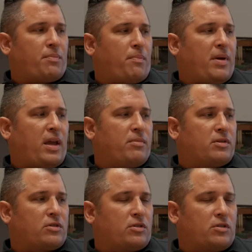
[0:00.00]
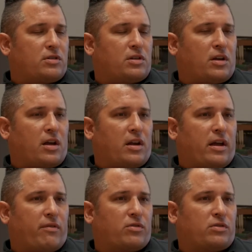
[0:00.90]
of payments are you seeing on
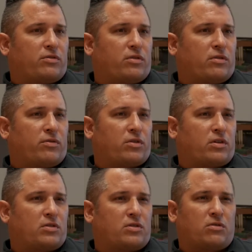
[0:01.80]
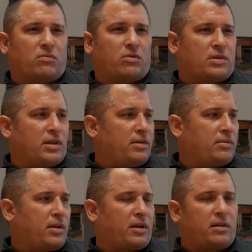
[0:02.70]
average for consumers
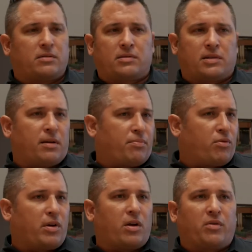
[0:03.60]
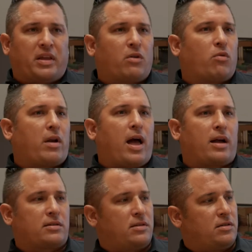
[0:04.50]
on, say, a pre-owned
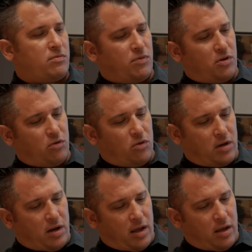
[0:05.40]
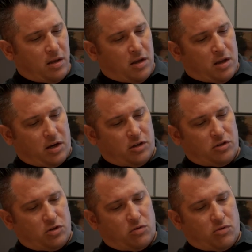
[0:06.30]
Equinoxes, when you're looking at
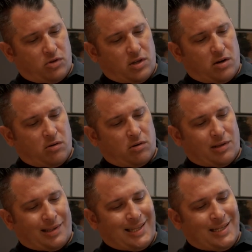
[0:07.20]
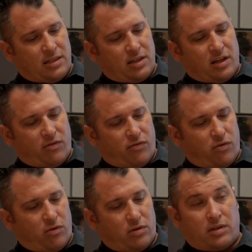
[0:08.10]
consumers that are leasing
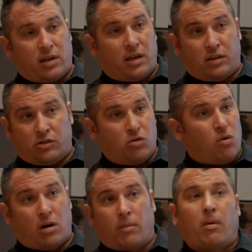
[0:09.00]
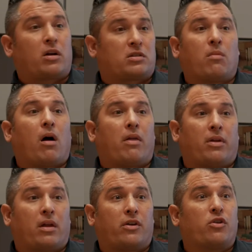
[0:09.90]
for, say, $200 a month
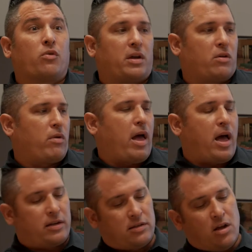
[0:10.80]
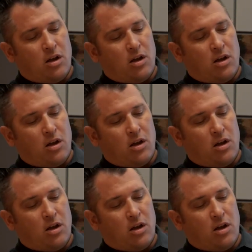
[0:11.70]
on a new Equinox?